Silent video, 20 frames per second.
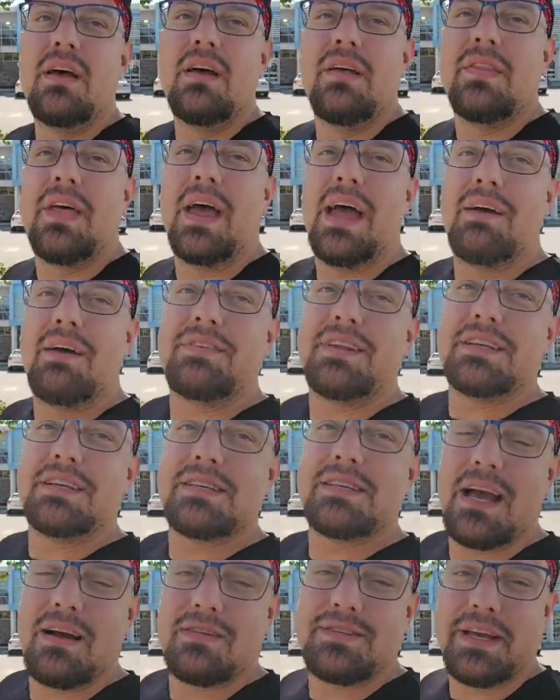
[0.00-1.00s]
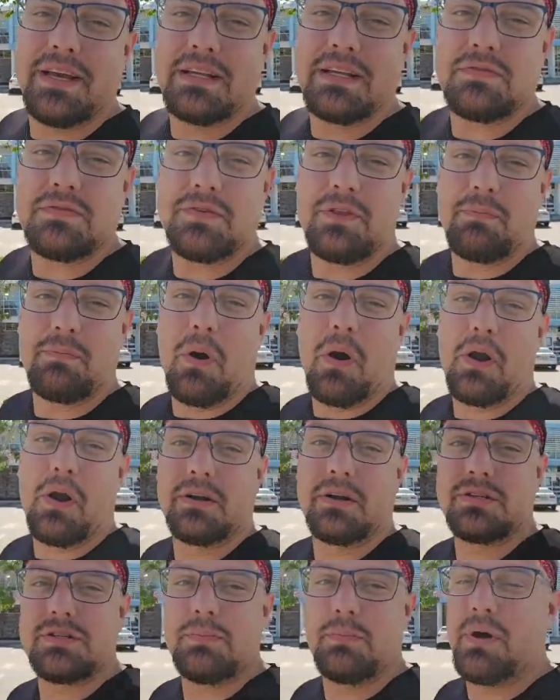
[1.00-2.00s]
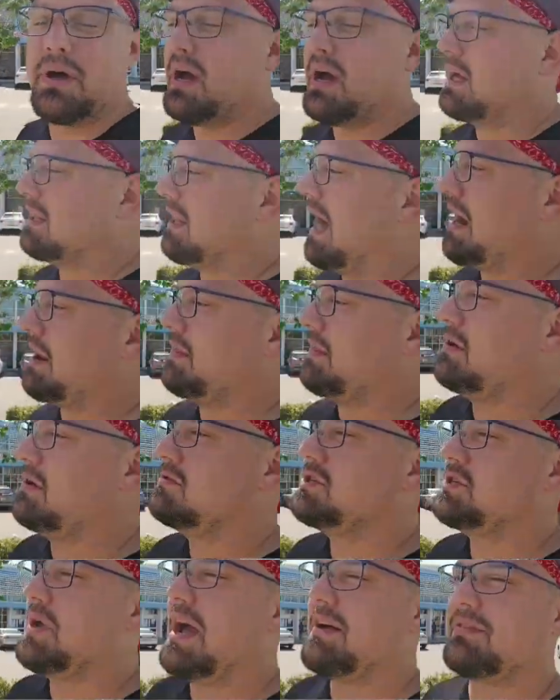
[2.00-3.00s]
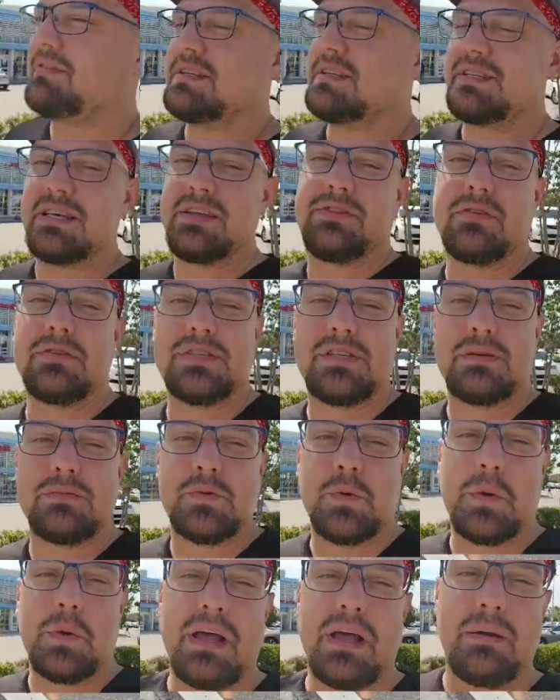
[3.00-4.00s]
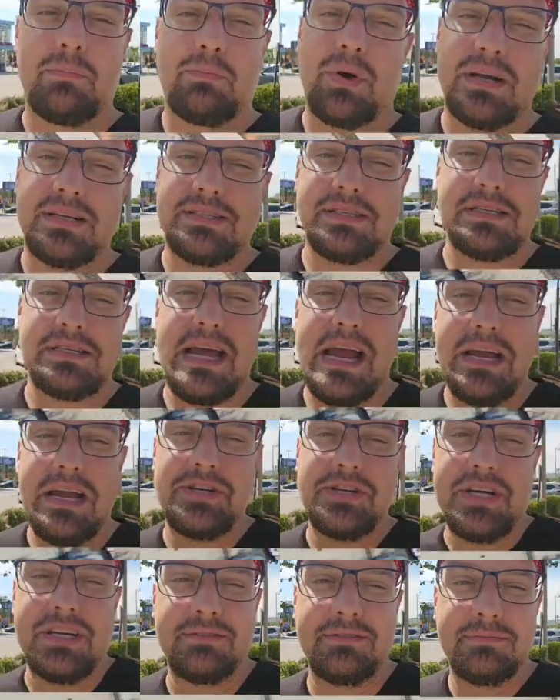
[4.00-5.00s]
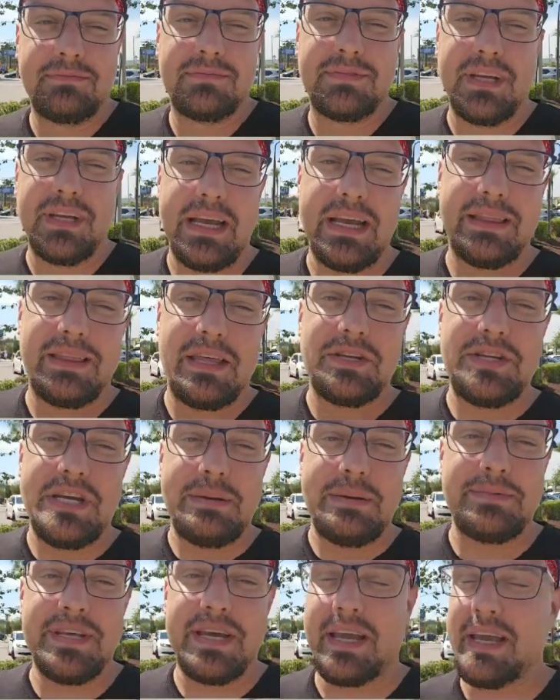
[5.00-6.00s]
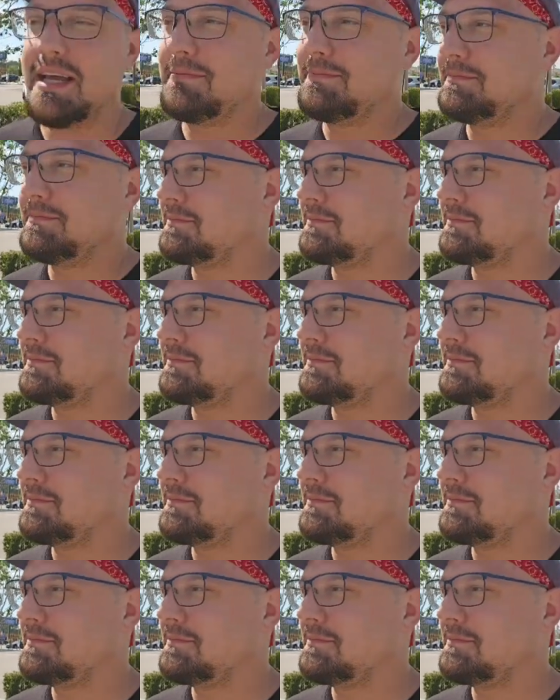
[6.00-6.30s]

They have discount tickets for the parks, but a lot of those you have to sit through some sort of like presentation to get the cheap ticket.